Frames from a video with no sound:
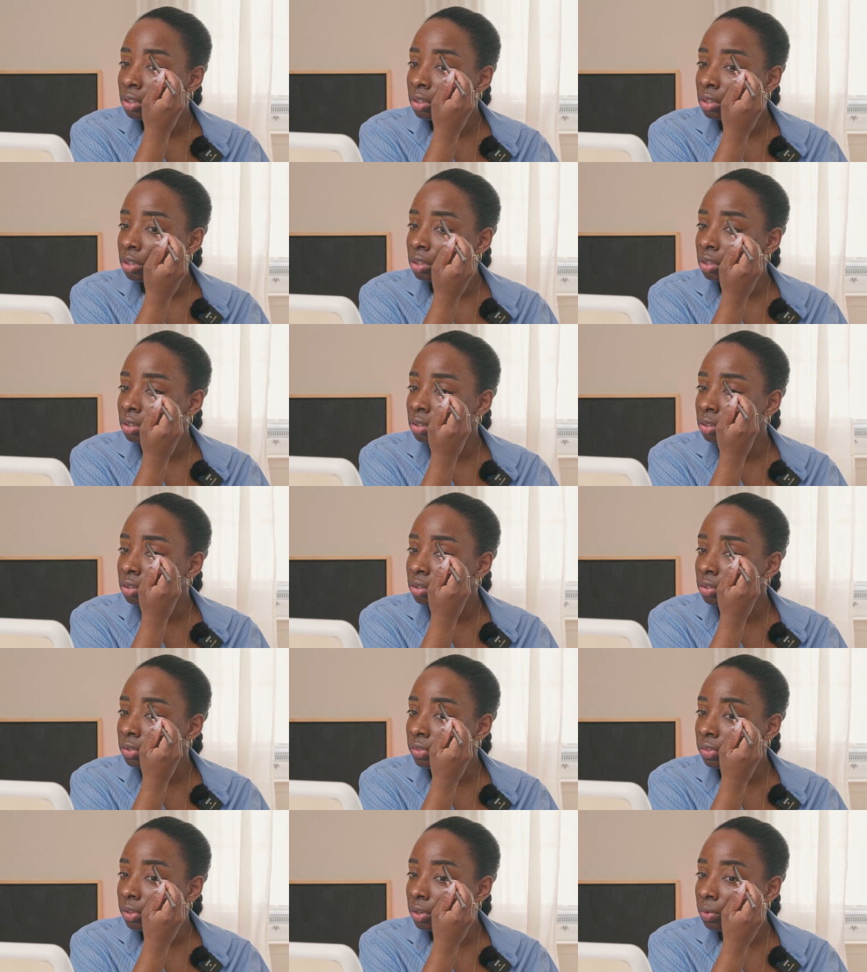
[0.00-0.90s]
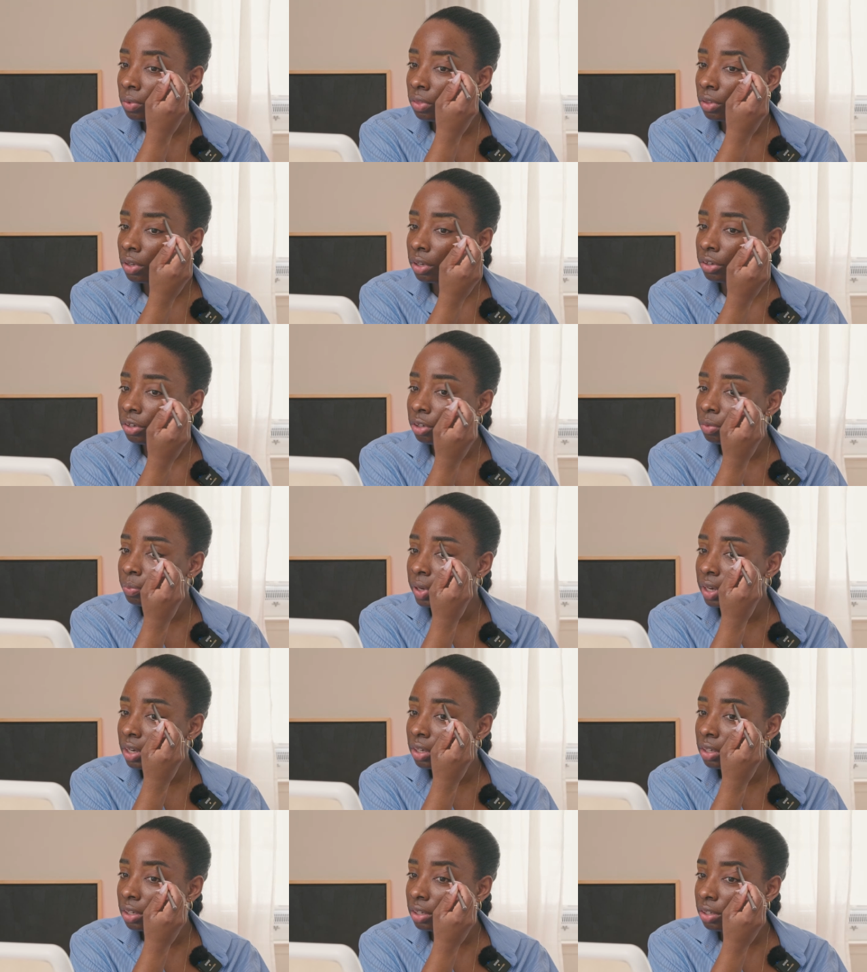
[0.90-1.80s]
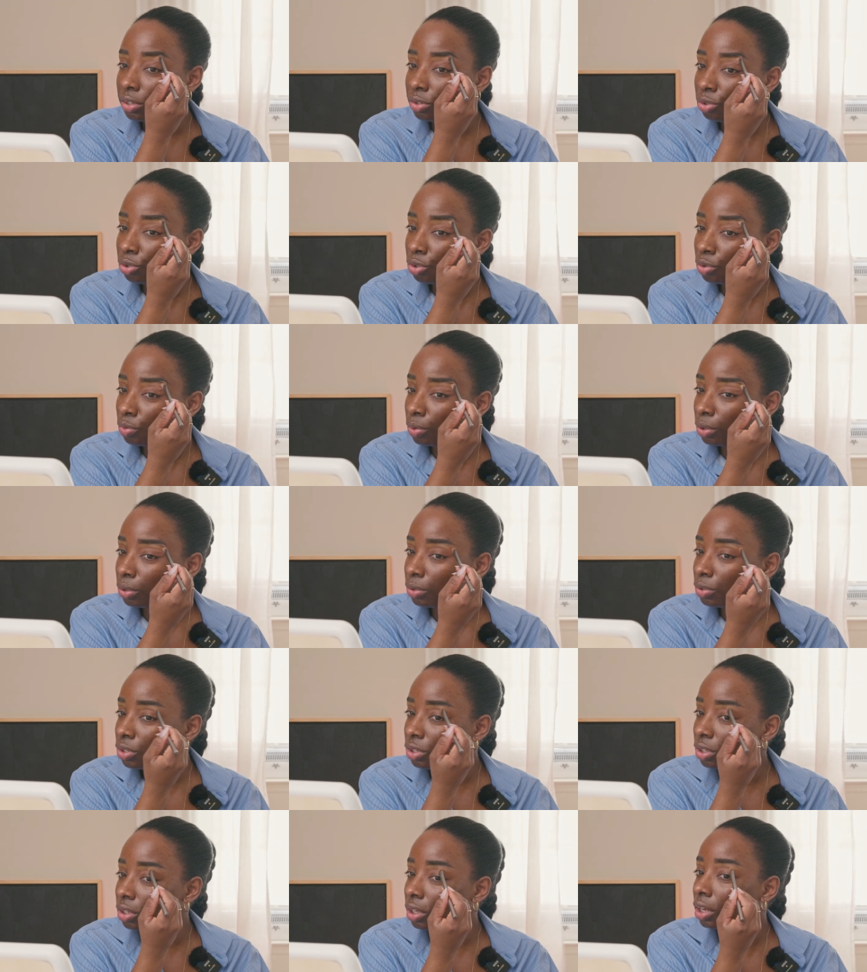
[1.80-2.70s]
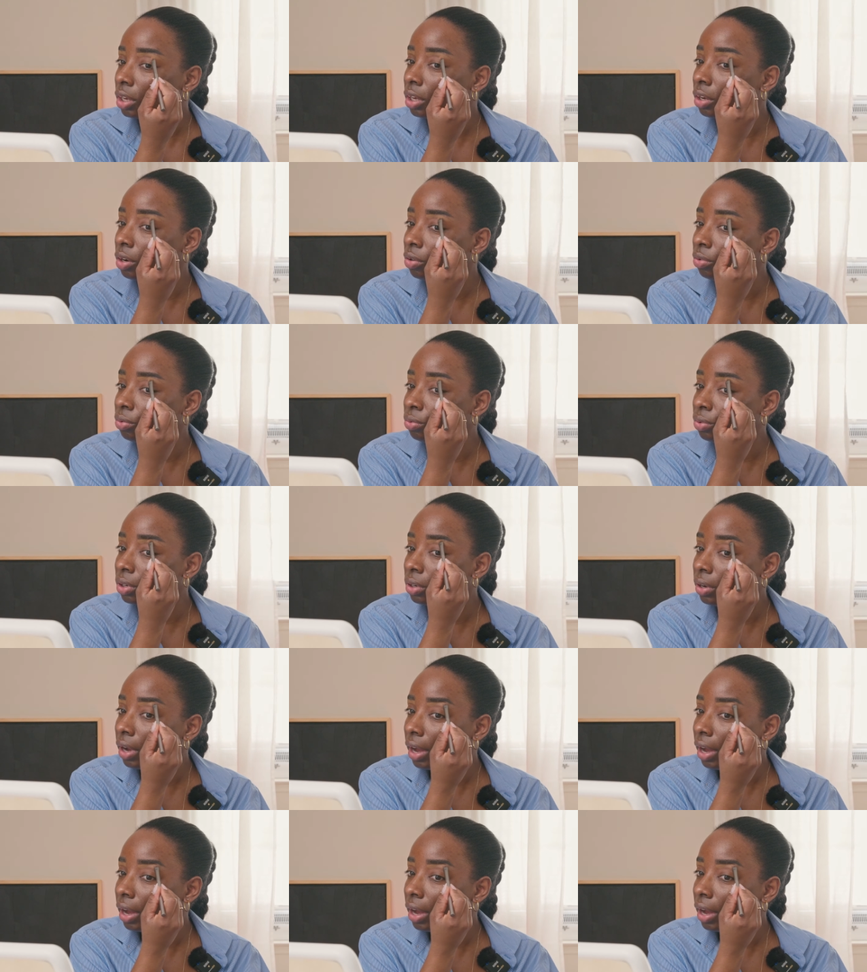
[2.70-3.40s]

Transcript: And the whole thing with underpainting is you're supposed to like go real